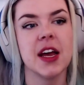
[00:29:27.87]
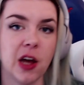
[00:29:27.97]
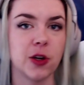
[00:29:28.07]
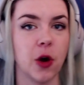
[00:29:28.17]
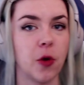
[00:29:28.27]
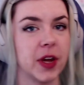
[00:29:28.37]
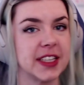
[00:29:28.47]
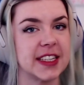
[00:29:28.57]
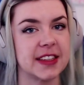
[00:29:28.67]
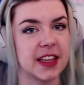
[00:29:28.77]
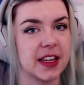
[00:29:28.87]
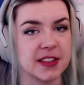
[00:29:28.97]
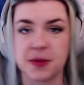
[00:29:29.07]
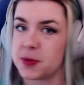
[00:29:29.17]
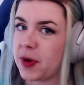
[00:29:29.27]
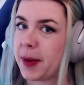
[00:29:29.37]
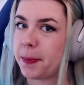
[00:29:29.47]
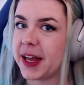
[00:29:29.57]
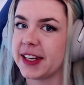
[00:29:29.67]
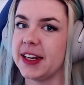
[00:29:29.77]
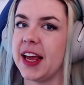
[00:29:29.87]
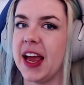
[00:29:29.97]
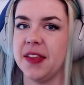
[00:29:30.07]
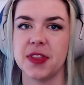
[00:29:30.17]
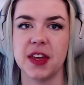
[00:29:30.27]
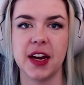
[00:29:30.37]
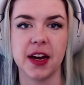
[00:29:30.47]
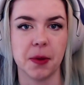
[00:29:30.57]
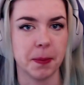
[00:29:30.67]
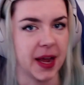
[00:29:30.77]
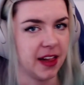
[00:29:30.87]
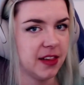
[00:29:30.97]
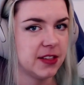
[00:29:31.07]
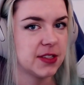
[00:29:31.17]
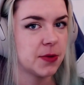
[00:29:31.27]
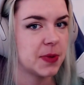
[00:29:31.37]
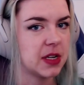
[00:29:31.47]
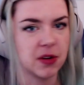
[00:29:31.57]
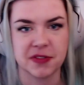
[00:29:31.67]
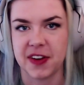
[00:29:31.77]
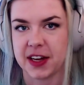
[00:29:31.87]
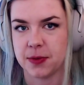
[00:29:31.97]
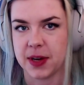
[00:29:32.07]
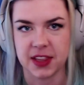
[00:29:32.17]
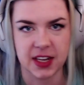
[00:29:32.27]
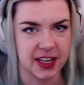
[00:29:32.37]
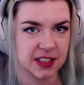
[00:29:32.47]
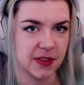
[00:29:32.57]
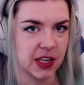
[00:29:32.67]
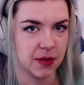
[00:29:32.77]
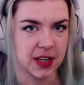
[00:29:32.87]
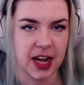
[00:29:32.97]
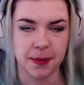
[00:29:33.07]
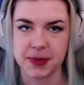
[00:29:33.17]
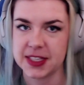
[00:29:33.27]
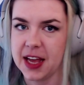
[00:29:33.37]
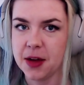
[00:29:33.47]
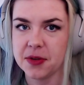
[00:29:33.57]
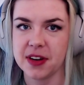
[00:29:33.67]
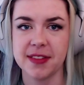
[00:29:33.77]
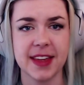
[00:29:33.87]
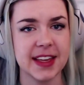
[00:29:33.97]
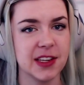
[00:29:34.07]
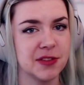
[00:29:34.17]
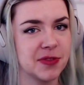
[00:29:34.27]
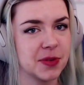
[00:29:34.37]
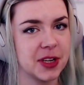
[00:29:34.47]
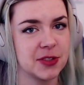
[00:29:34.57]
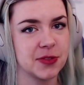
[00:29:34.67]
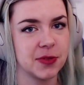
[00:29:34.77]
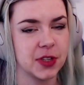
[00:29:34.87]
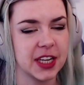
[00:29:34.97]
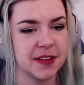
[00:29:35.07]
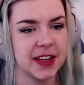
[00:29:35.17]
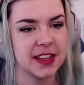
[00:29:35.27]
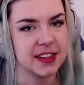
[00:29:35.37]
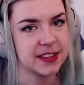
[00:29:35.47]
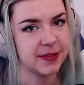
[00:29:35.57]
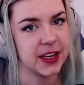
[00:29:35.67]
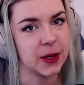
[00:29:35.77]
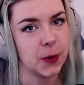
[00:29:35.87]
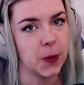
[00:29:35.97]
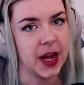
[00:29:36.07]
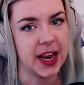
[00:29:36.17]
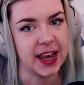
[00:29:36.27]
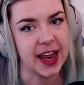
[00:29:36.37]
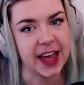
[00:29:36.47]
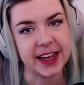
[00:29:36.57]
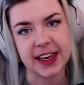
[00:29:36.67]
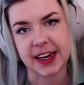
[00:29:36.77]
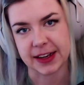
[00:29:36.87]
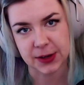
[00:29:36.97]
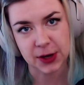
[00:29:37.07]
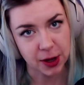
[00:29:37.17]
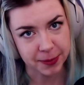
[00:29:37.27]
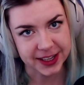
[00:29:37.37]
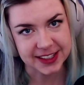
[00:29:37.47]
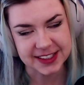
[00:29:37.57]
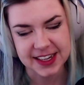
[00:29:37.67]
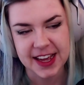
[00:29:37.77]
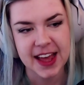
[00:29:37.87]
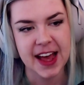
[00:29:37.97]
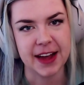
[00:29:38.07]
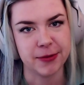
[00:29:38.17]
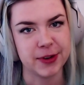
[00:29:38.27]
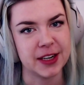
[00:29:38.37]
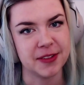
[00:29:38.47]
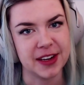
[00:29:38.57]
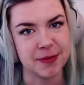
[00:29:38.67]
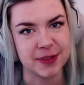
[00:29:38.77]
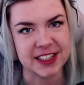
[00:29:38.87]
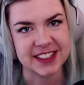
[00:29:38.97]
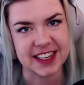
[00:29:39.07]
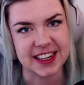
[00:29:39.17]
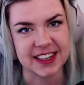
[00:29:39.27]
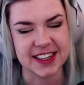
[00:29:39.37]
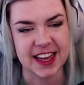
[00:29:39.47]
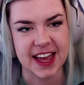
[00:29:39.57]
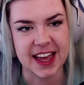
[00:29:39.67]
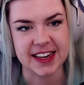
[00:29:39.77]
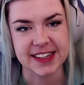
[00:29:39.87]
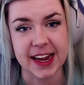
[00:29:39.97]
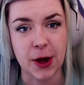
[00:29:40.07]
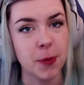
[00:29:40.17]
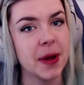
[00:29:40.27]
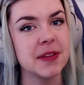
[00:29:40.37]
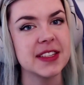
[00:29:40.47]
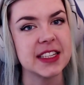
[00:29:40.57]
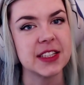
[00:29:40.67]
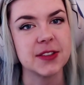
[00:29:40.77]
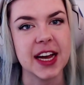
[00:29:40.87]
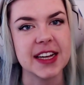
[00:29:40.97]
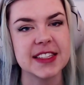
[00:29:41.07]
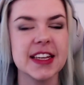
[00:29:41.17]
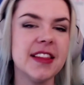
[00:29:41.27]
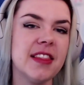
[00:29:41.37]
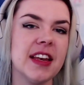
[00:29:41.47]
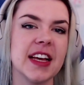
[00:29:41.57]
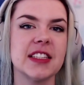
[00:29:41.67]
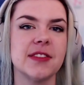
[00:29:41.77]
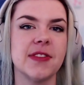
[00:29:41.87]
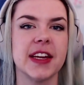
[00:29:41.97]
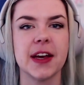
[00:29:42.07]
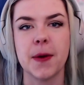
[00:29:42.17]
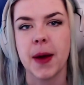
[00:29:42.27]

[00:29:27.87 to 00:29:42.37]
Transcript: Go and hit the subscribe button and the little bell to be notified when the next video comes out. Thank you so much for giving this video a like and a comment. I really, really appreciate it, and I hope I will see you guys in the next video.